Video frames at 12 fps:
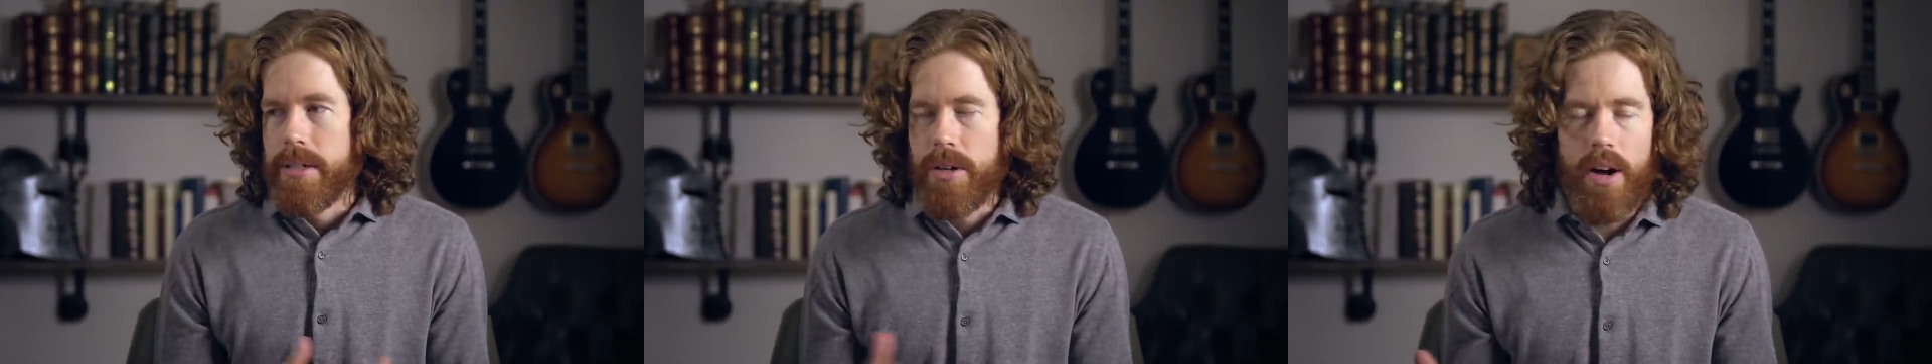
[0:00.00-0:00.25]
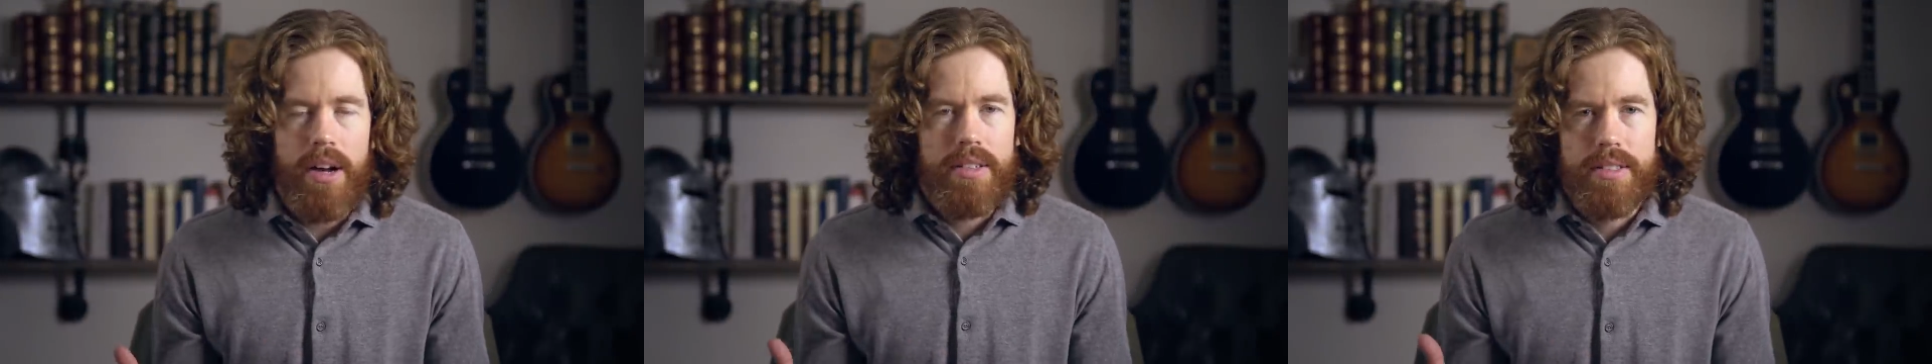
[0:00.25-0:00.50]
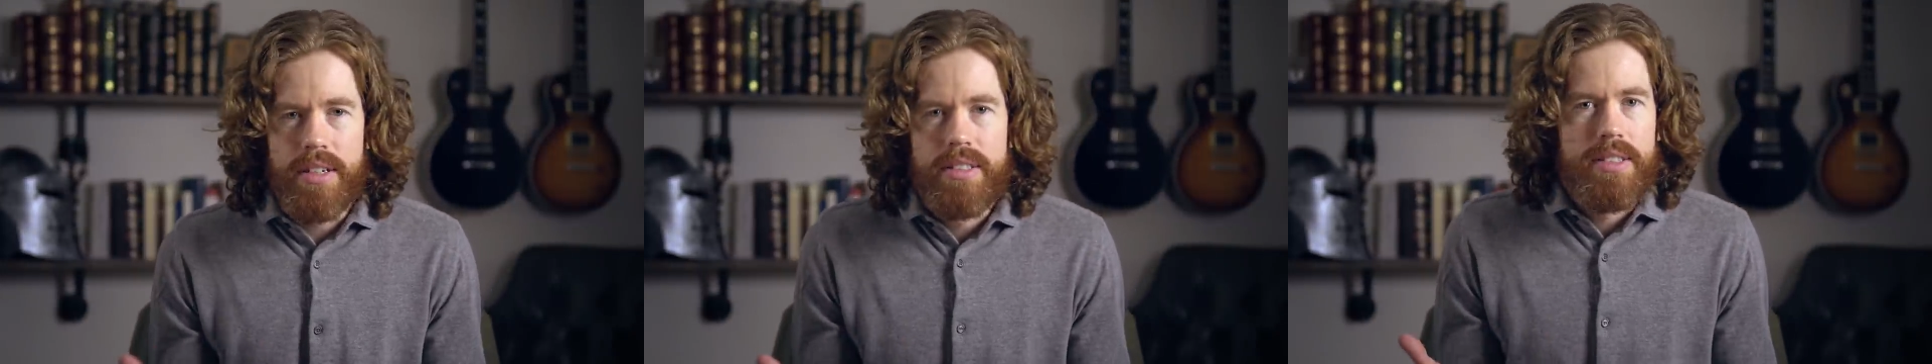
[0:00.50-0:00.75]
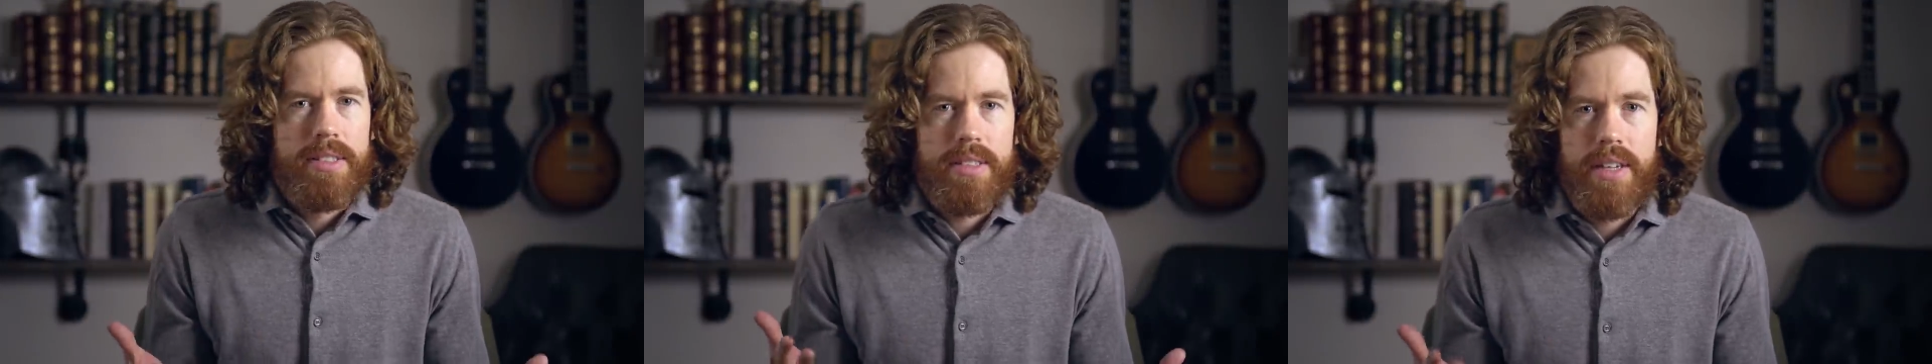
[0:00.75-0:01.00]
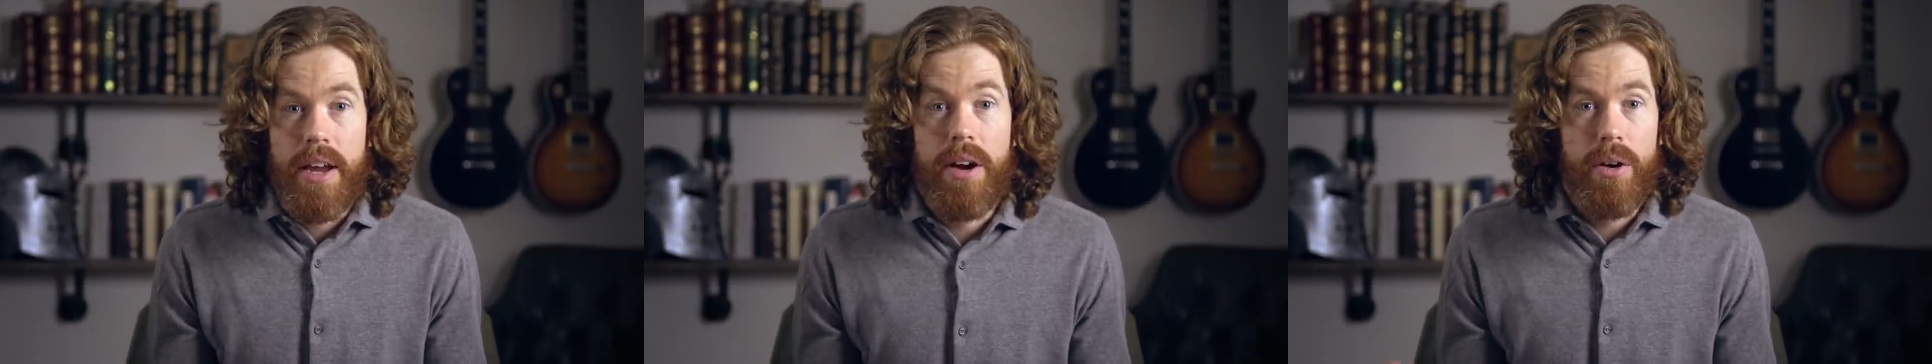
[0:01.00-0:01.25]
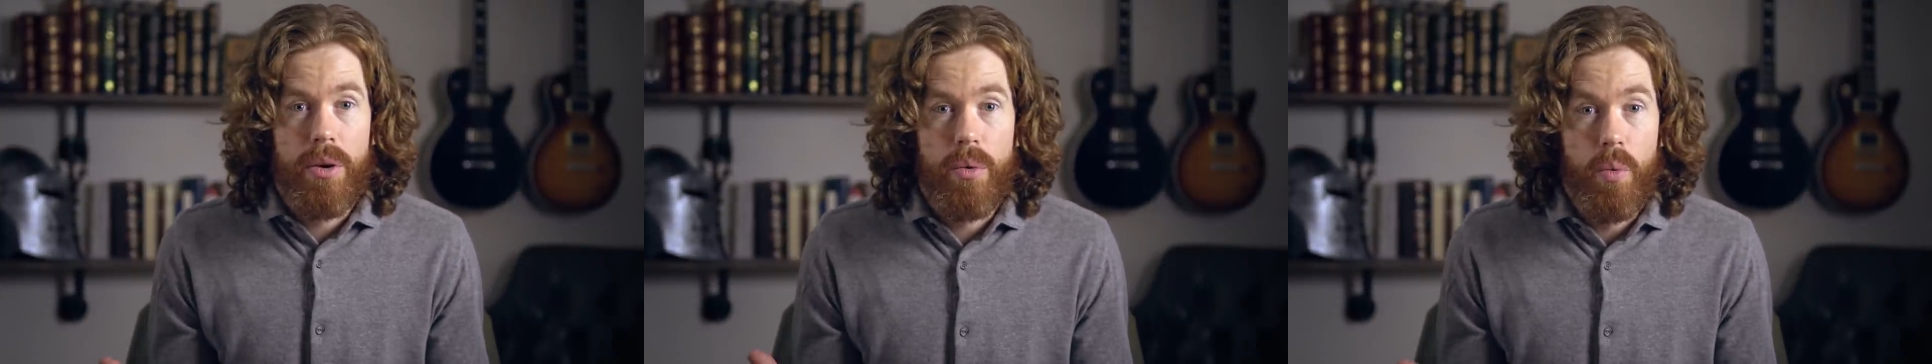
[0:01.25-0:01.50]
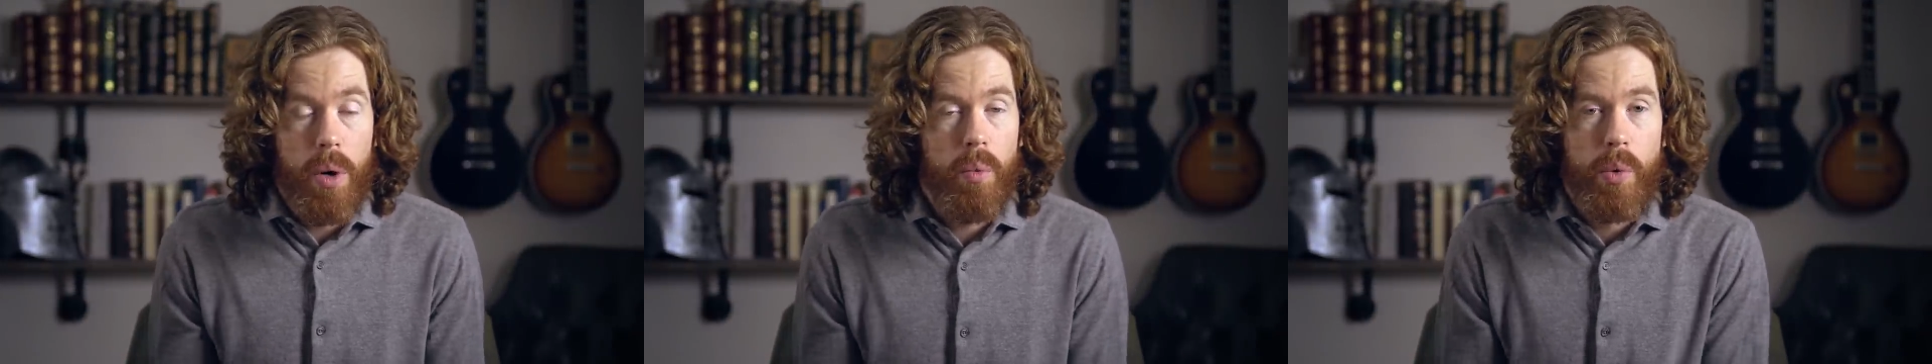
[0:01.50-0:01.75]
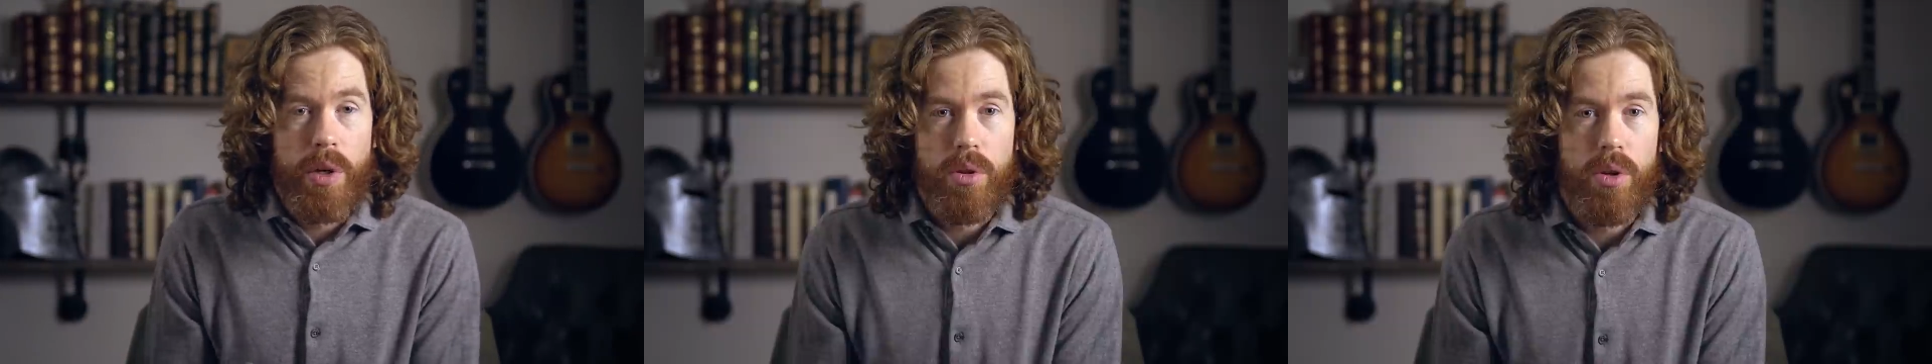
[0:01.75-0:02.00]
God doesn't care
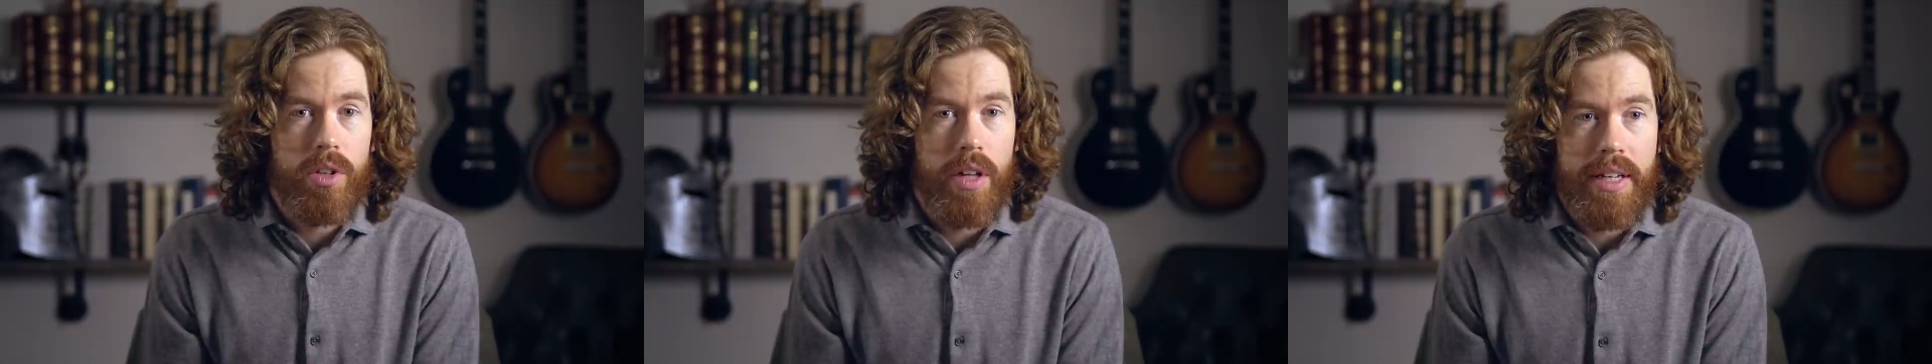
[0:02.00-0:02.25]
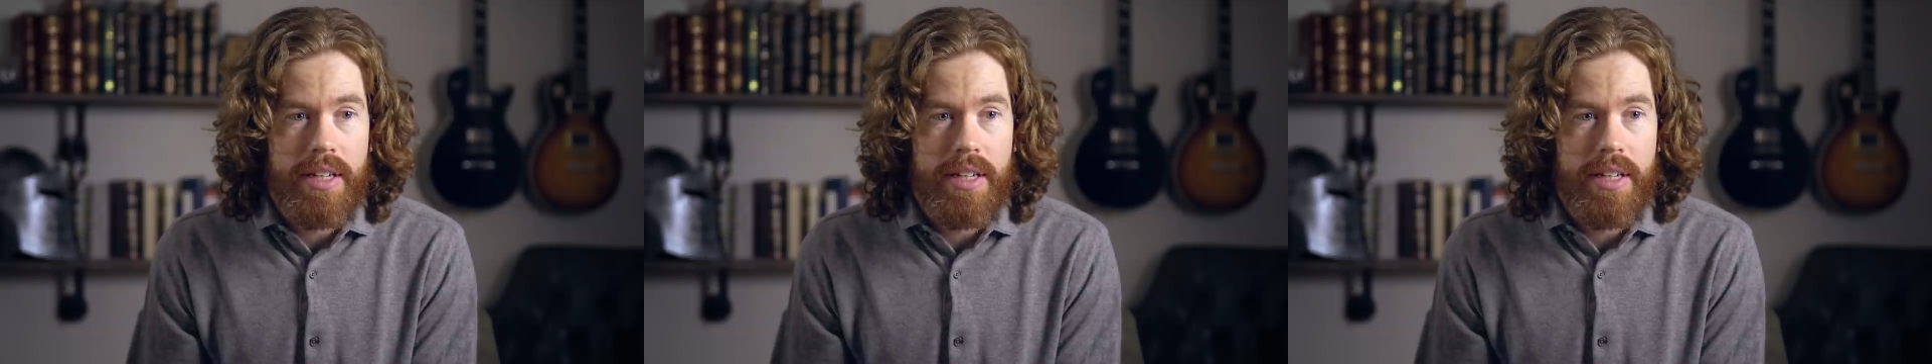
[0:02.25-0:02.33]
what we look like.